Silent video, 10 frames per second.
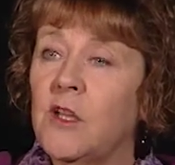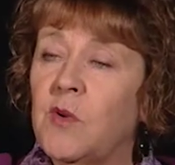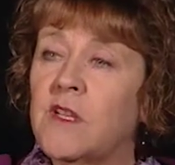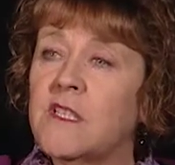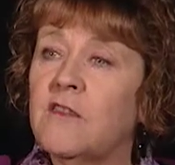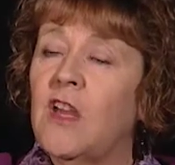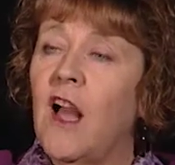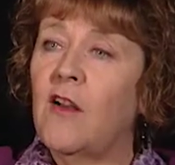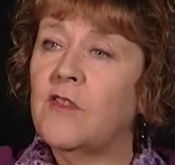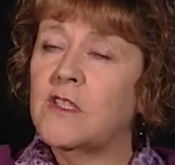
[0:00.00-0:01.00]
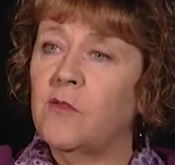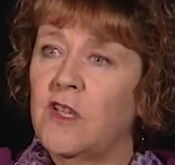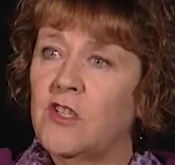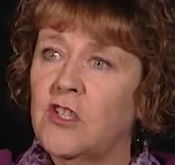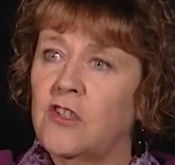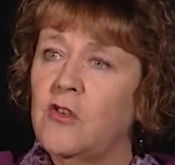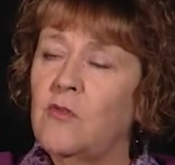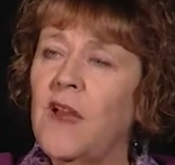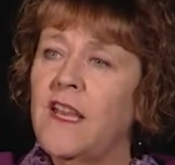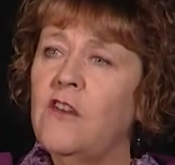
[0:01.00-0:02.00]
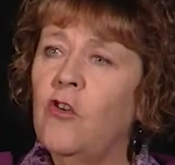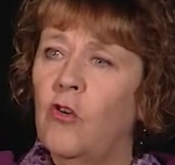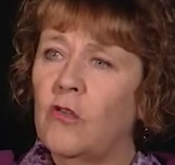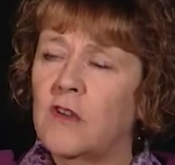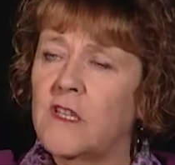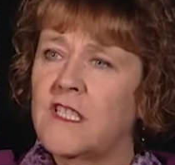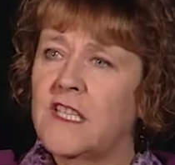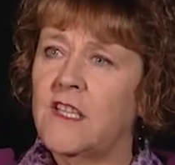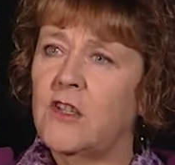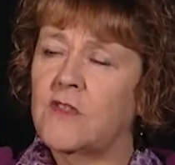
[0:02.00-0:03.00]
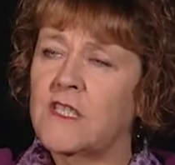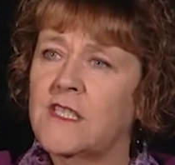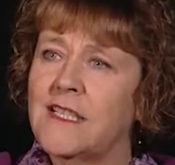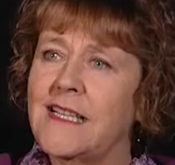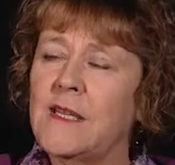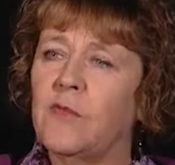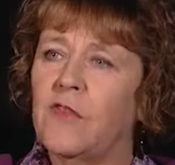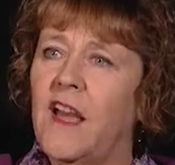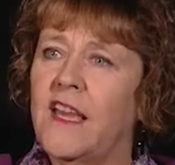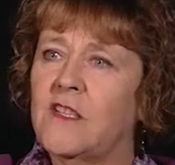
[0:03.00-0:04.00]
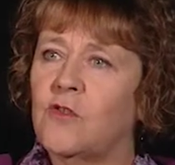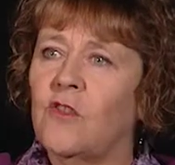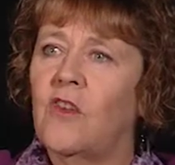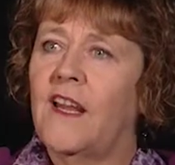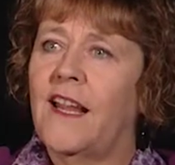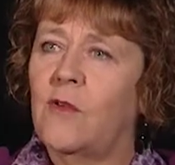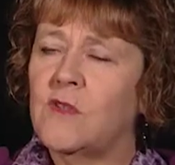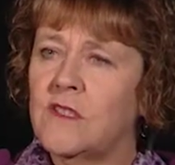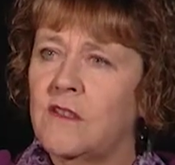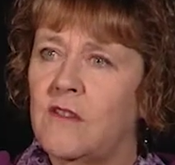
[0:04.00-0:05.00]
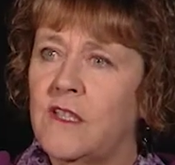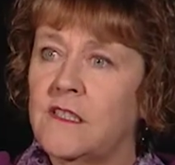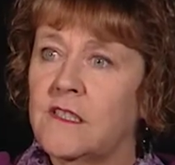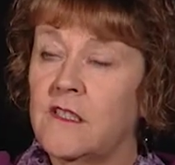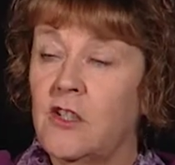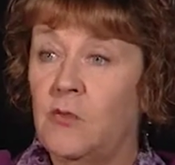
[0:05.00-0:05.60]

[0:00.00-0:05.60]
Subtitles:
Because if you have a dementia, you may not continue to sleep for 8 or 9 hours at night.